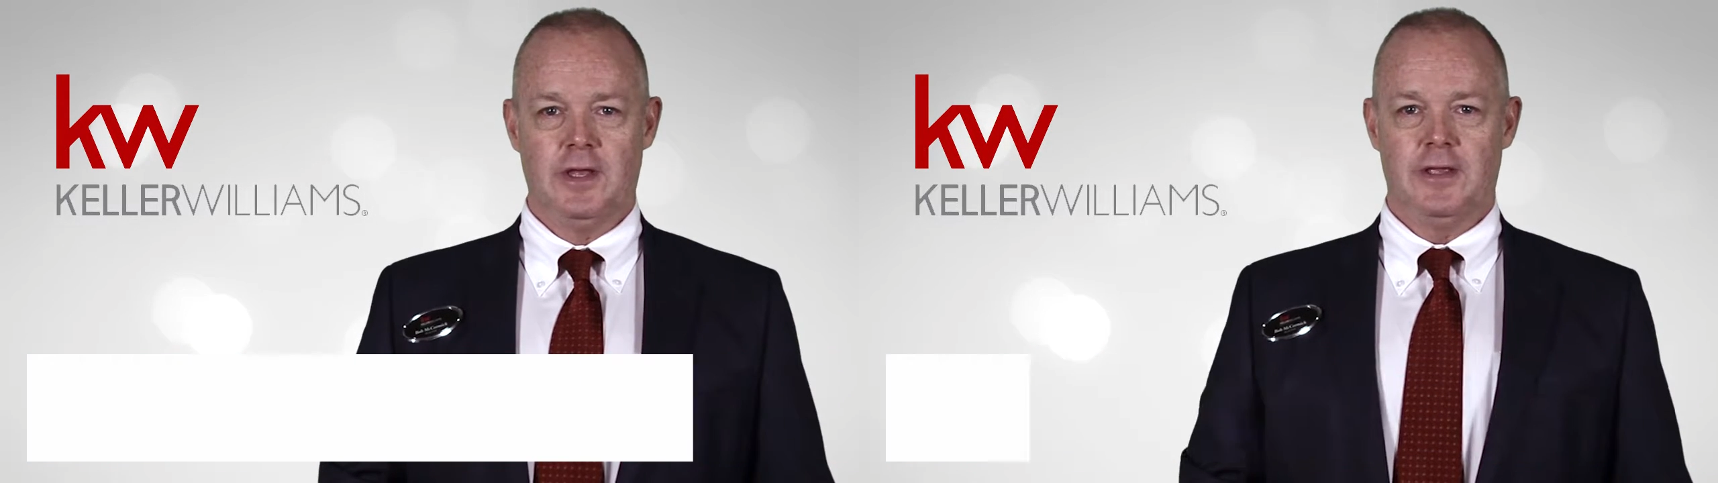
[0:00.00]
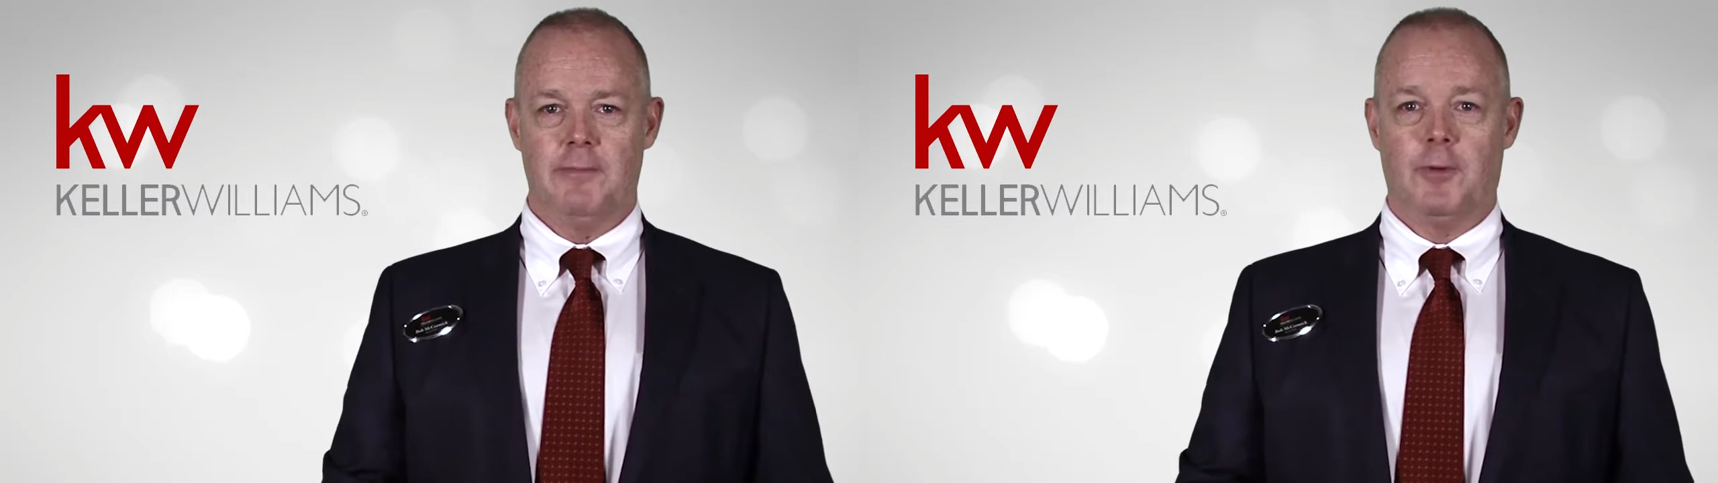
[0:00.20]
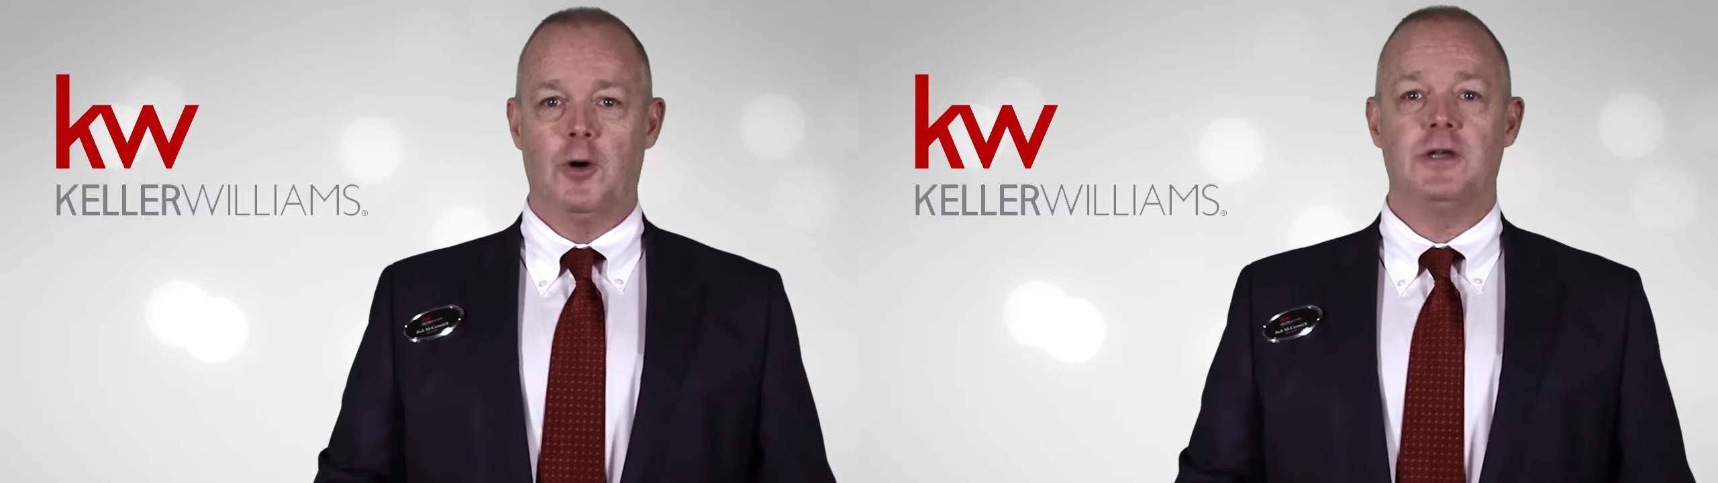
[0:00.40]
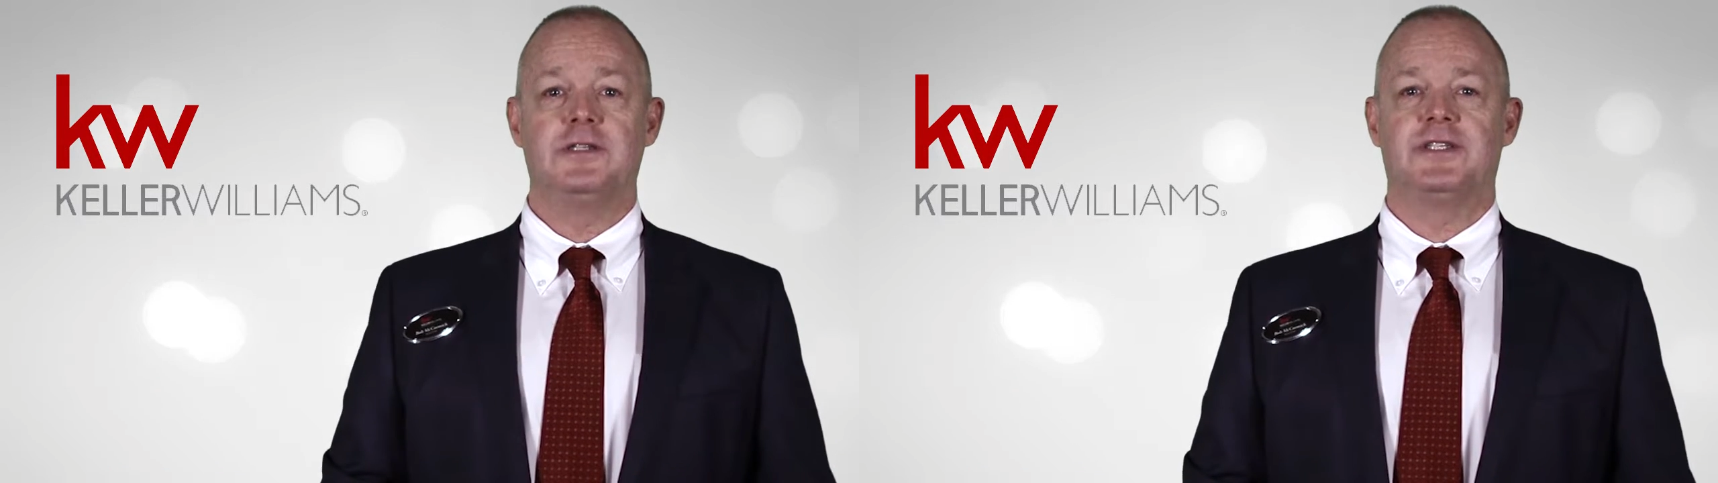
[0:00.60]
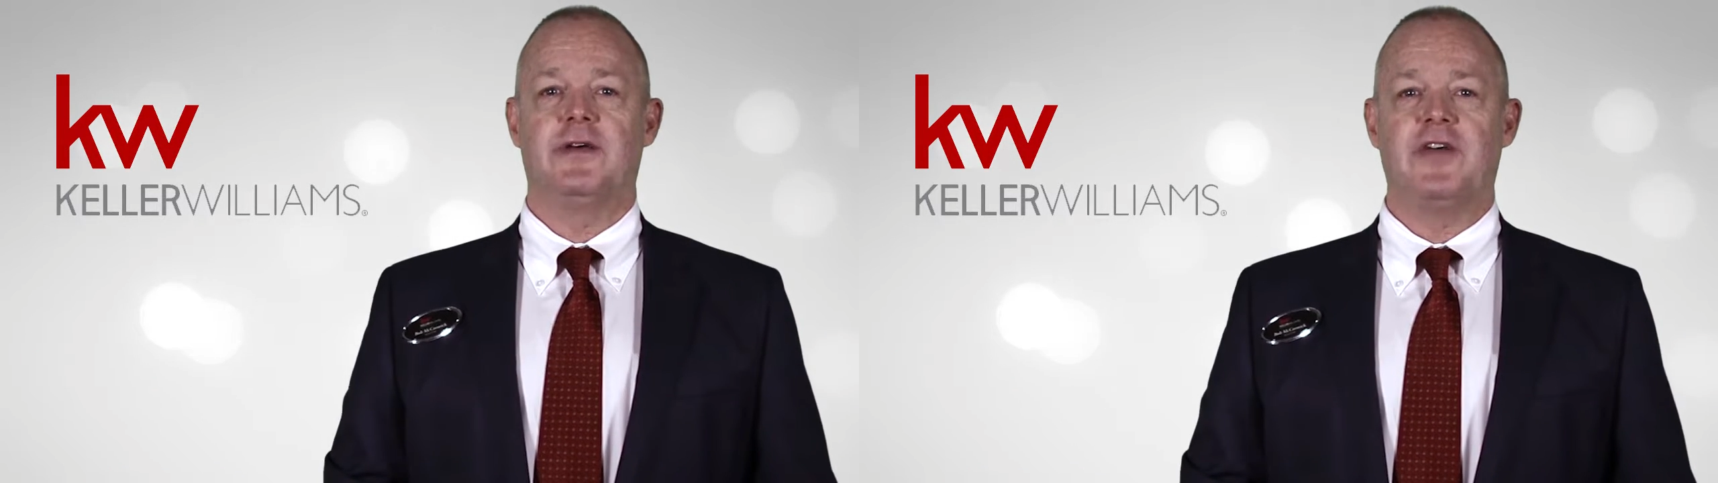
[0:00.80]
the
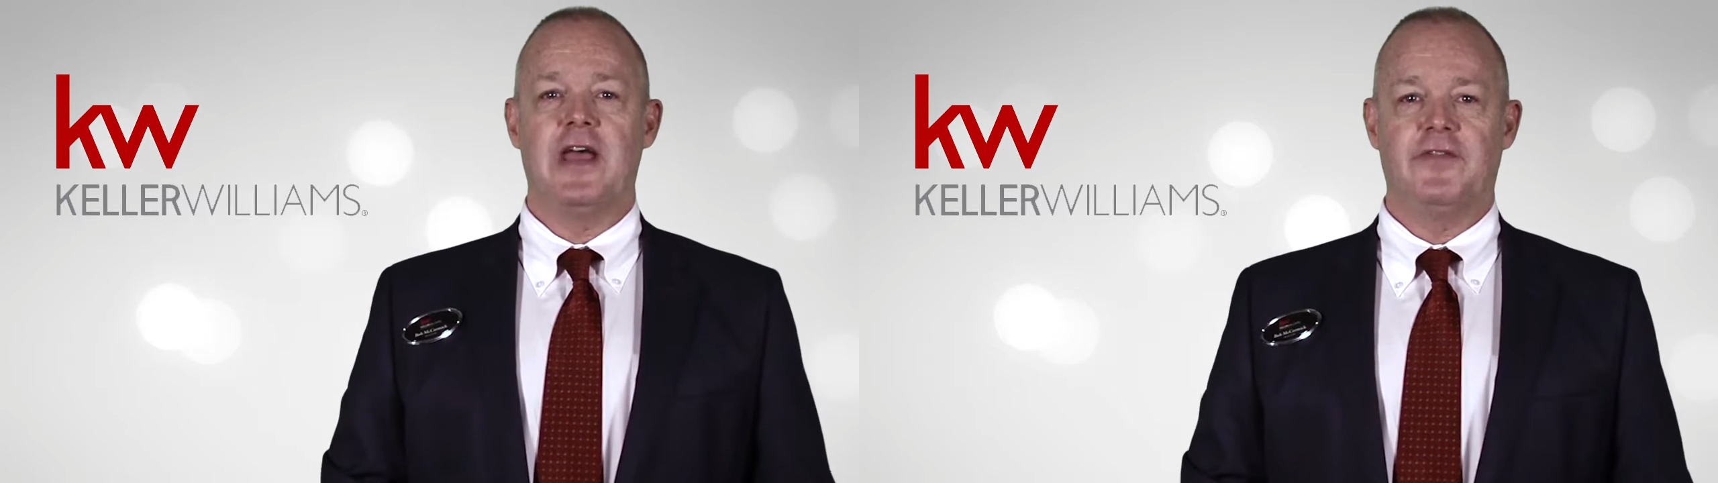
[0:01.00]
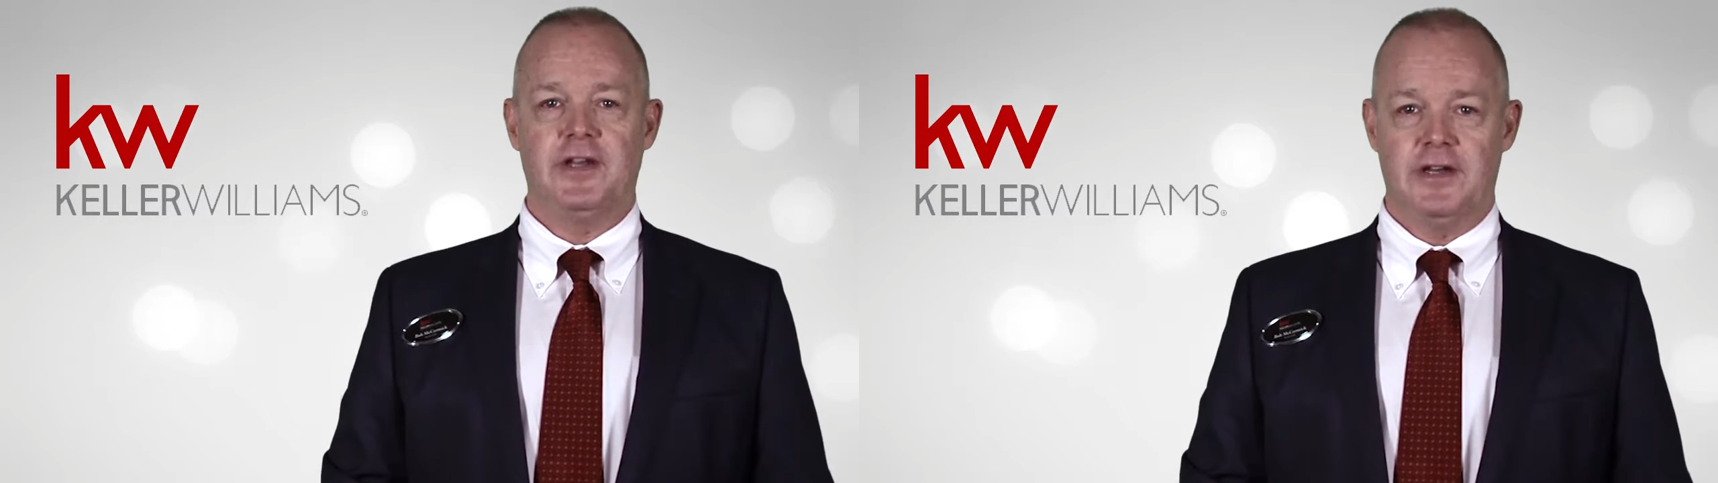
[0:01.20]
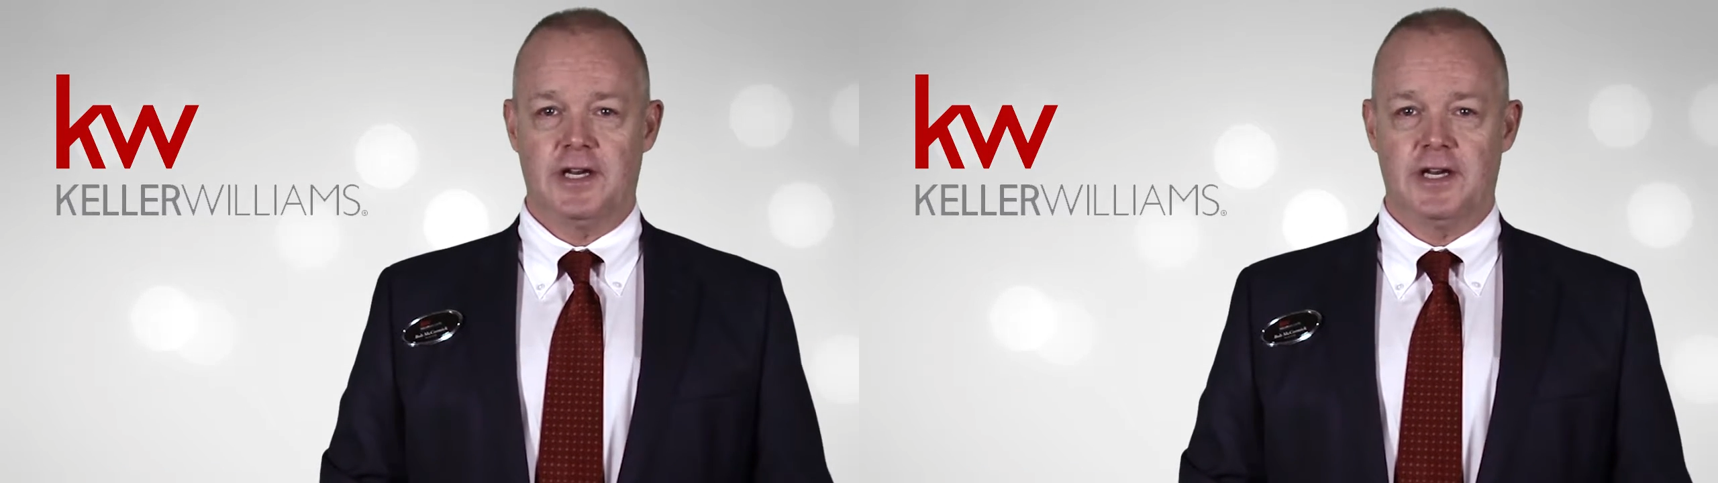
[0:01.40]
importance of having an